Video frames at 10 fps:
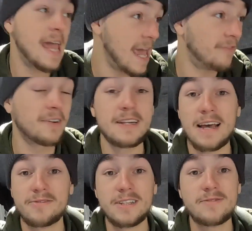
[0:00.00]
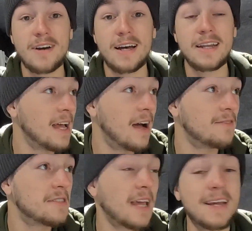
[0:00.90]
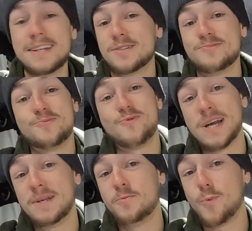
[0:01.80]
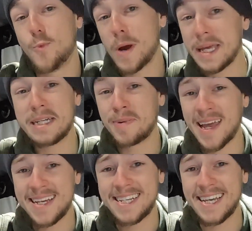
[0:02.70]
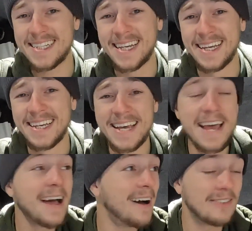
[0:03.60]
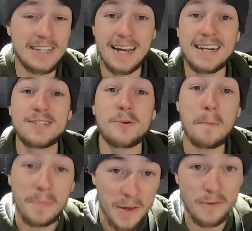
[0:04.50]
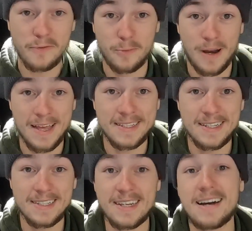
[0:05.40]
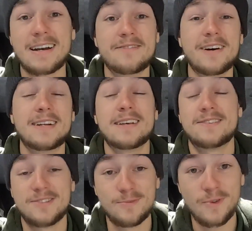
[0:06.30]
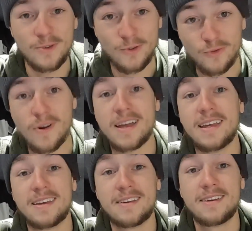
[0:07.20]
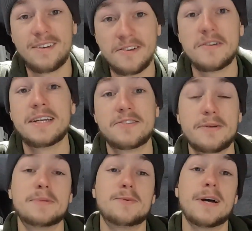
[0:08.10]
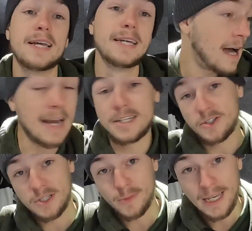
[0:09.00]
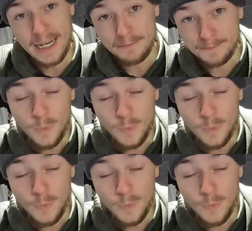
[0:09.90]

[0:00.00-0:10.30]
if I didn't have this van. I've stayed in some really weird places. I've stayed in some beautiful places, and I've had some great trips away. And it's just the beginning.